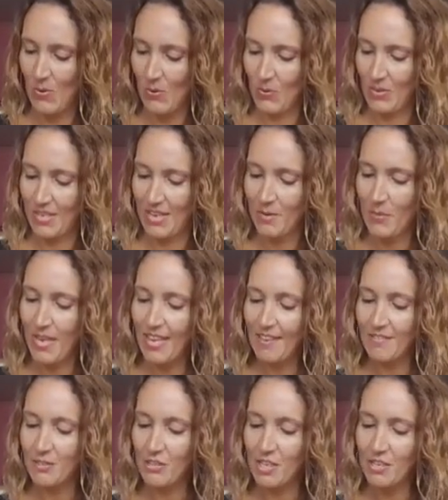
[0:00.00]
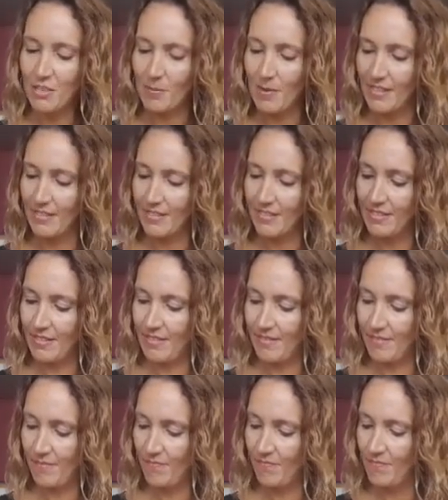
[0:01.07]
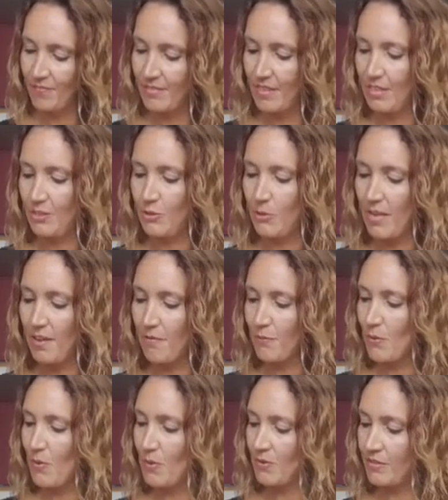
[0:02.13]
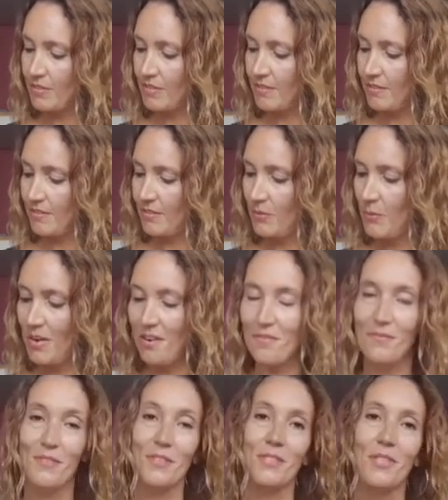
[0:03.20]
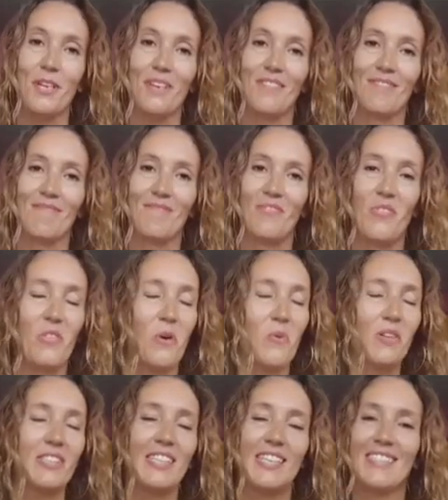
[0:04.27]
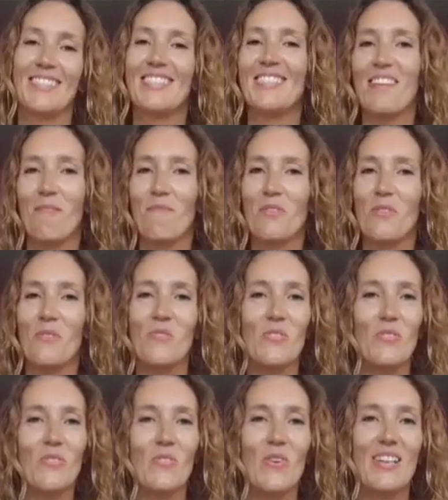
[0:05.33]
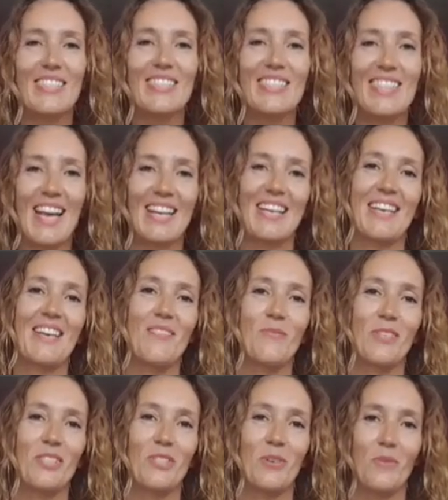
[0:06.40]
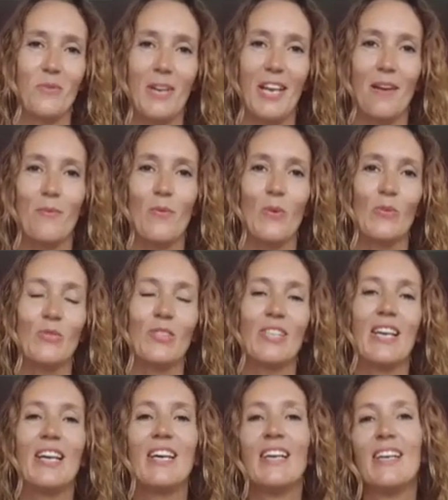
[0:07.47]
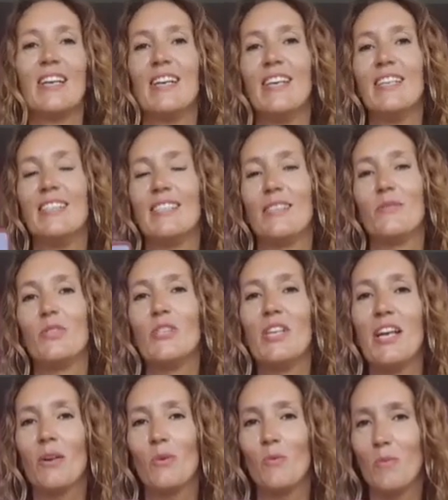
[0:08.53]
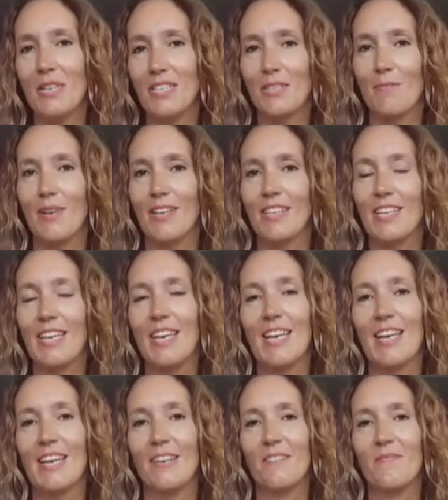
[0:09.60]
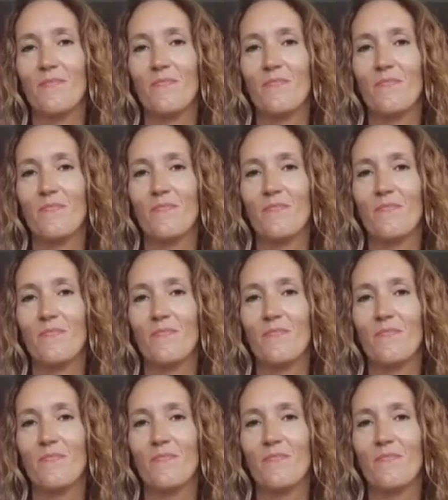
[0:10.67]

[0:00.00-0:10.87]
Okay, we have judgment. Three of Wands, Wheel of Fortune. No one can stop you. You know exactly what you really want. So there's an accomplishment here.